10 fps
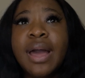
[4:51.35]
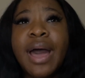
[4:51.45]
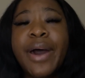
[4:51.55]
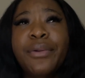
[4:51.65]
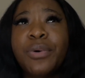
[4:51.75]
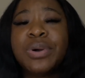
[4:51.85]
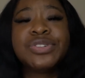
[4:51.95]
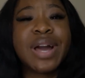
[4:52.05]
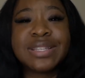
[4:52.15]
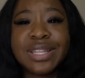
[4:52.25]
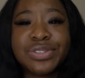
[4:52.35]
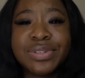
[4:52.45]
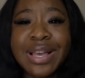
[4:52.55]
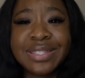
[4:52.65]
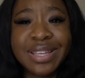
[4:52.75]
I don't know. What do you guys think? Do you
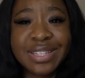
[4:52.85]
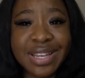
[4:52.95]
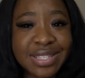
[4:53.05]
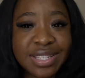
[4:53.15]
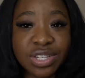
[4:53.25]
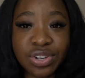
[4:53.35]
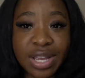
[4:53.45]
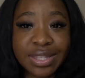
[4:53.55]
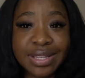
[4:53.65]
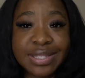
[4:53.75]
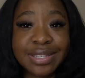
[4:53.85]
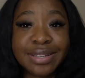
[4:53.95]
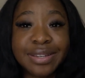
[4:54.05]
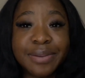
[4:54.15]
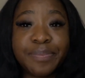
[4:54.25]
guys think Jesse's attracted
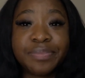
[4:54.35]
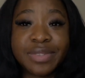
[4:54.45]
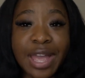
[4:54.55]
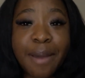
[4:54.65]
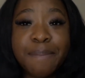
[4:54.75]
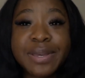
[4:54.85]
to Deb?